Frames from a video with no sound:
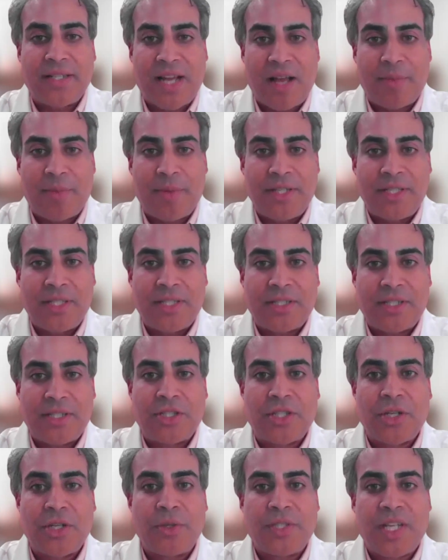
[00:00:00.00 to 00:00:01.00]
Damas,
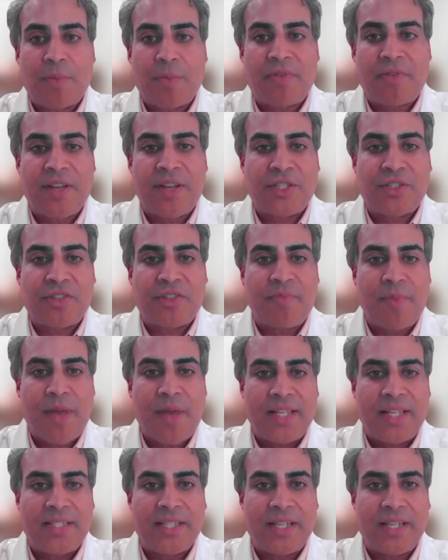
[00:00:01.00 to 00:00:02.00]
Associate Professor of
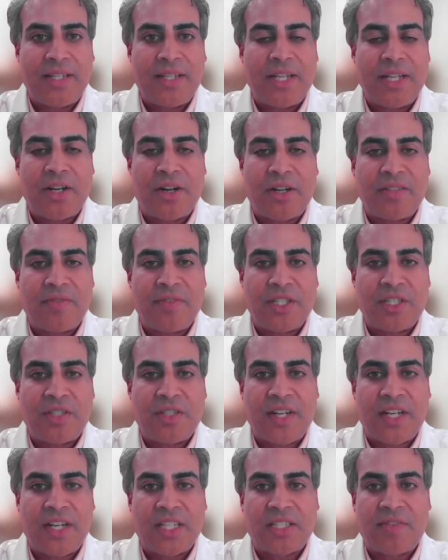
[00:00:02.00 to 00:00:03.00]
Medicine in our Division of
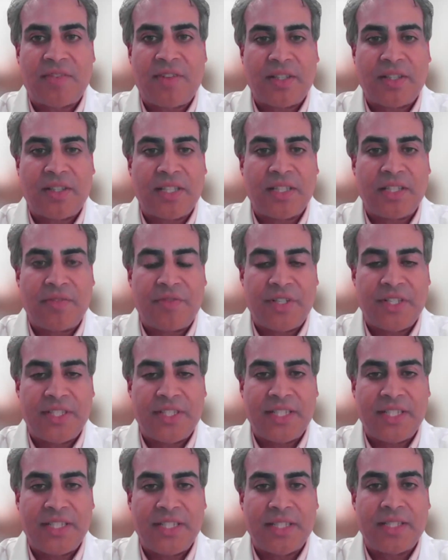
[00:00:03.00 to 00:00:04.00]
Digestive Health and Liver
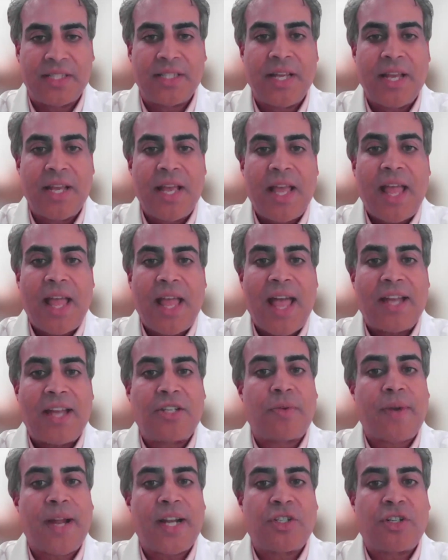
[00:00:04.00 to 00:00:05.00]
Diseases, and
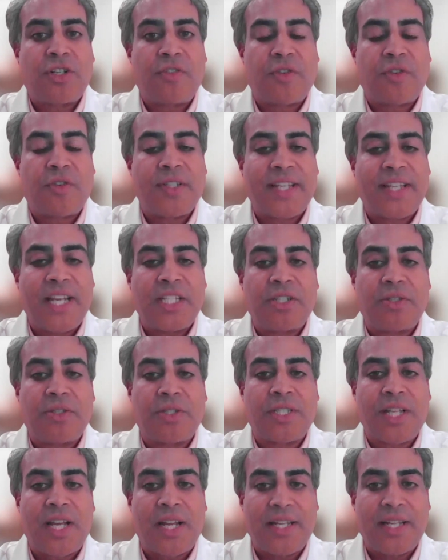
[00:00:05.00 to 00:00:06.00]
Director of Translational
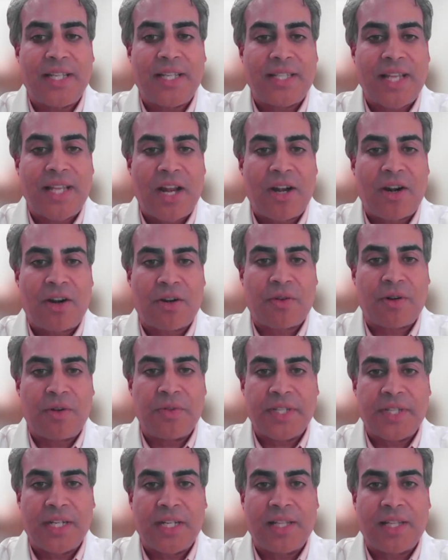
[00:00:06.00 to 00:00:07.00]
Studies at our
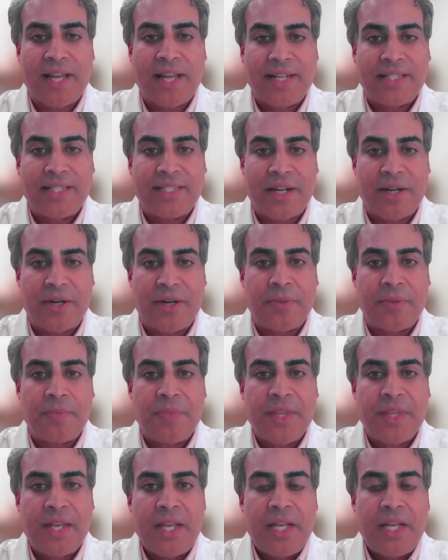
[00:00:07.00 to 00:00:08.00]
Crohn's and Colitis Center.
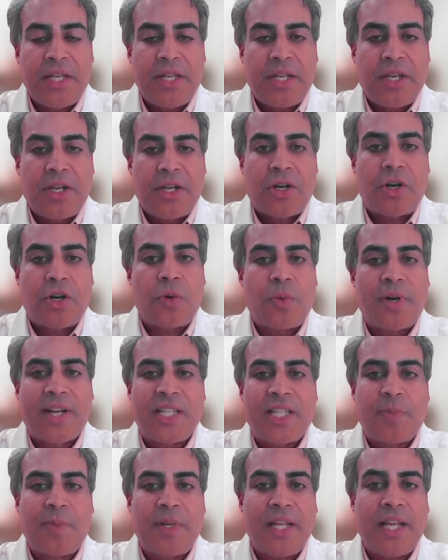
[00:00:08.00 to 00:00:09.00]
Her work
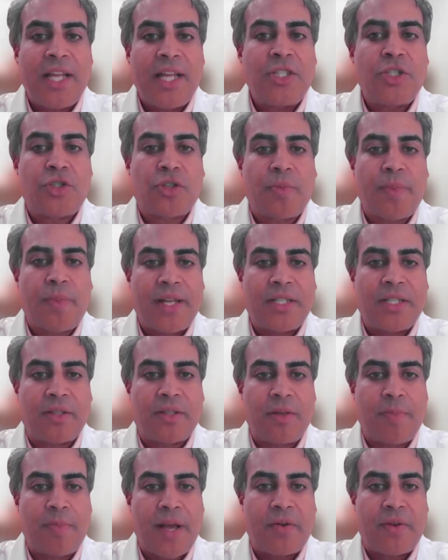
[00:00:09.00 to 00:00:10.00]
has been instrumental
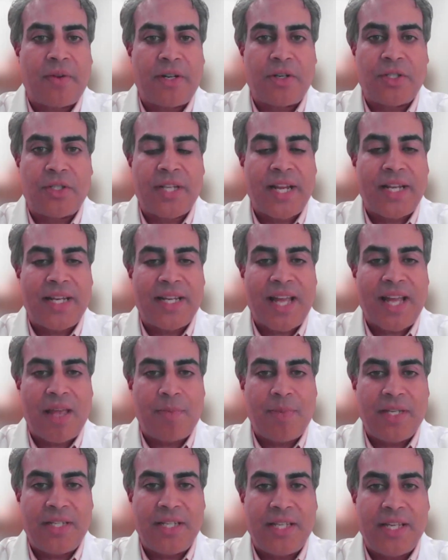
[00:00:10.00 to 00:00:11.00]
in better understanding
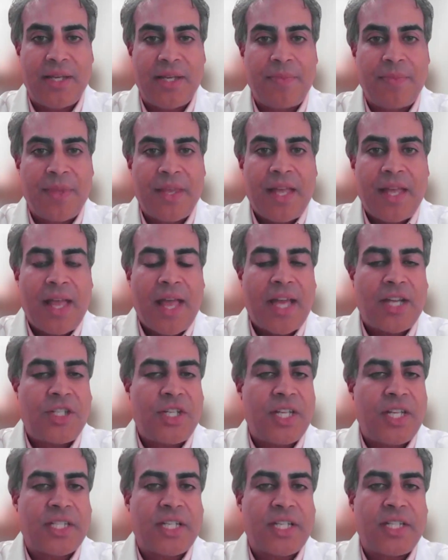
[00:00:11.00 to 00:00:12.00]
IBD, as
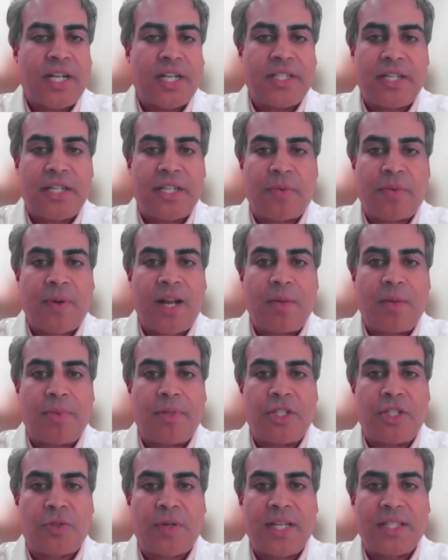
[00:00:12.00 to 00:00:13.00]
she has conducted incredible
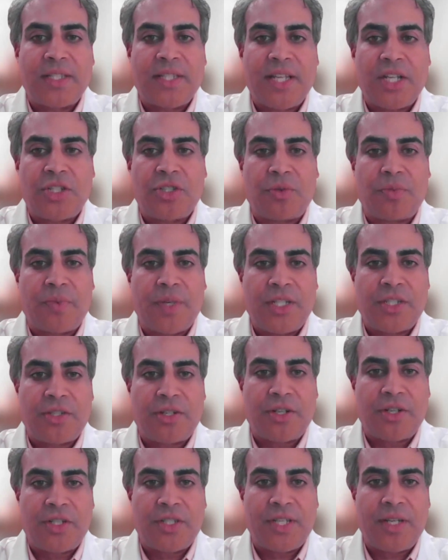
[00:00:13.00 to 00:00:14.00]
and translational
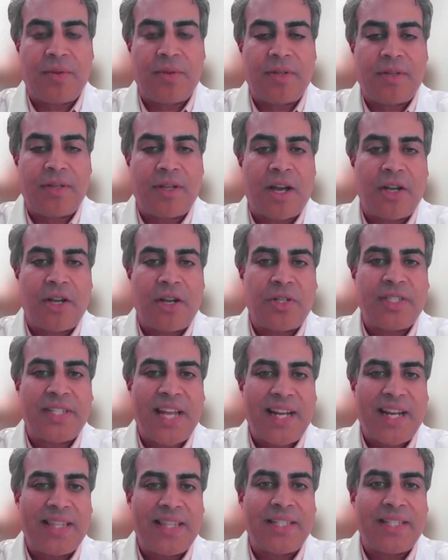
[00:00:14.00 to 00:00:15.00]
research in
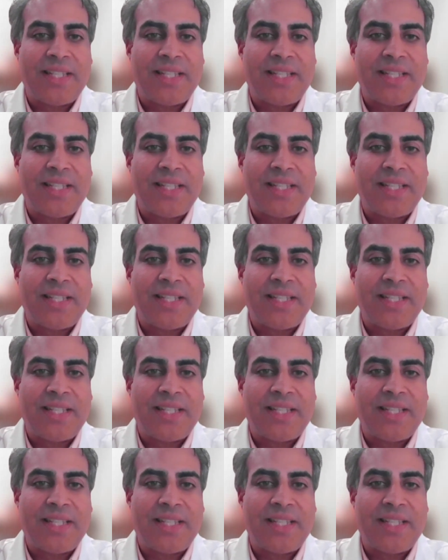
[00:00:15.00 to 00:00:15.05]
understanding the